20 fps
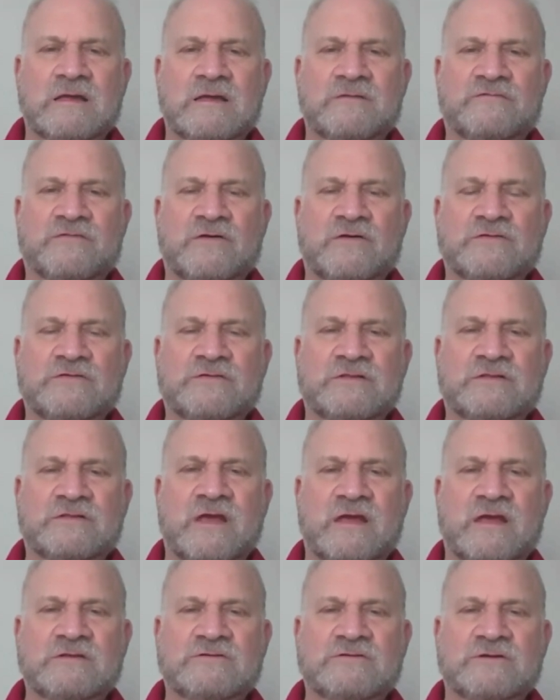First
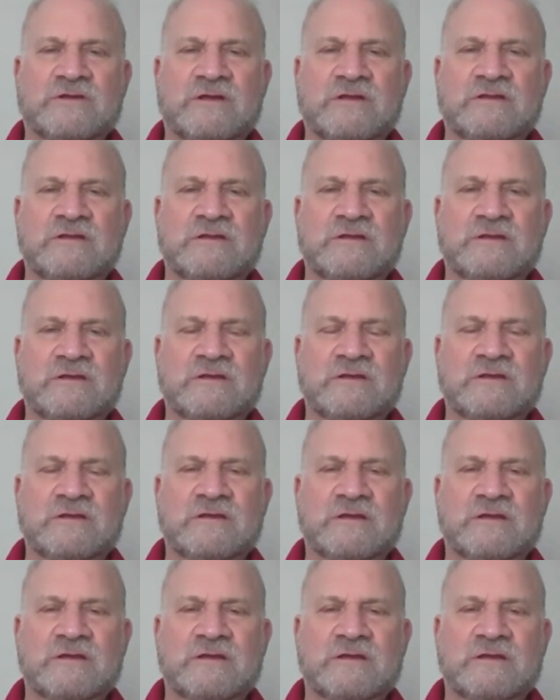attention,
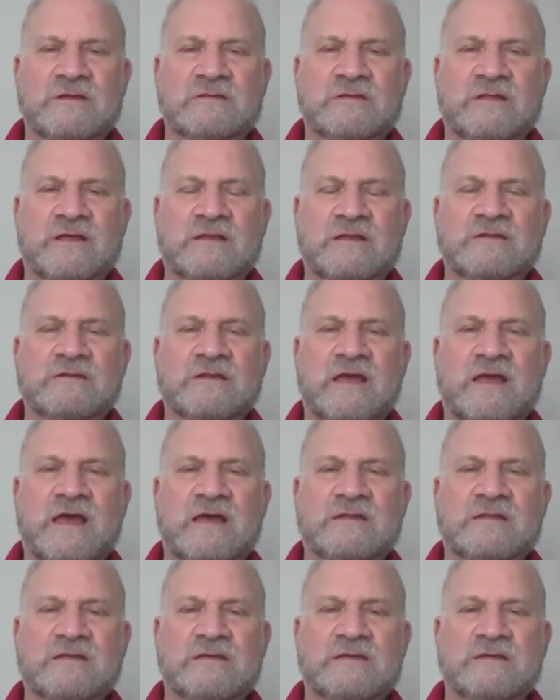then
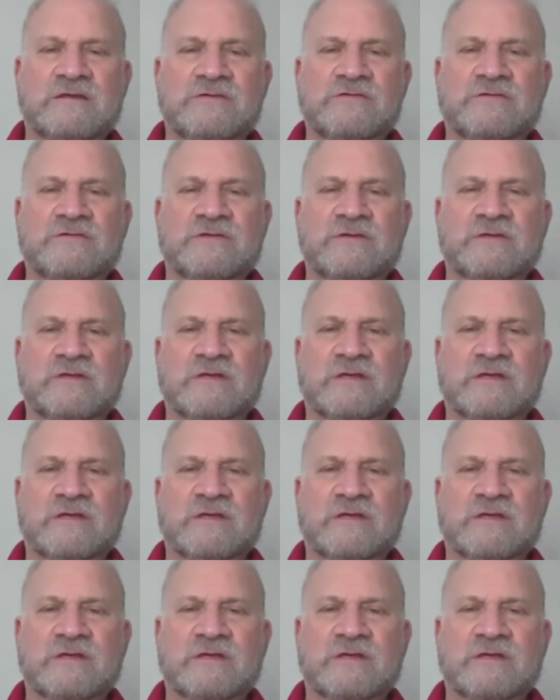at ease.